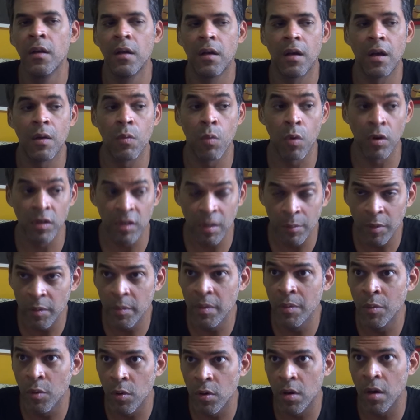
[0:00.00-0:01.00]
I want them to
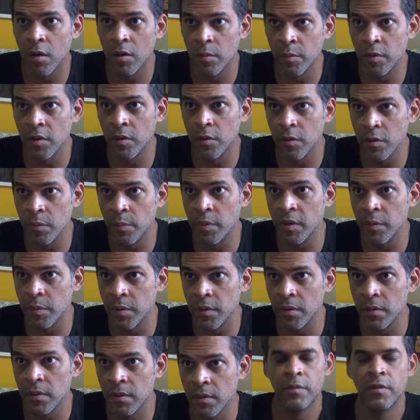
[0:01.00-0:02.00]
be more accountable to the
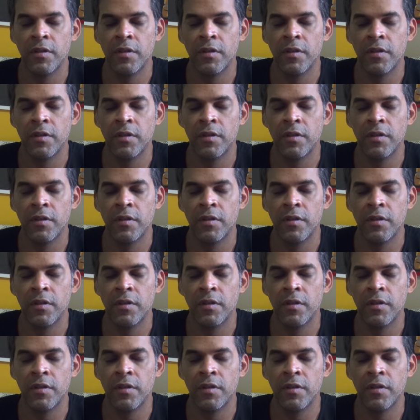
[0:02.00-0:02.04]
people.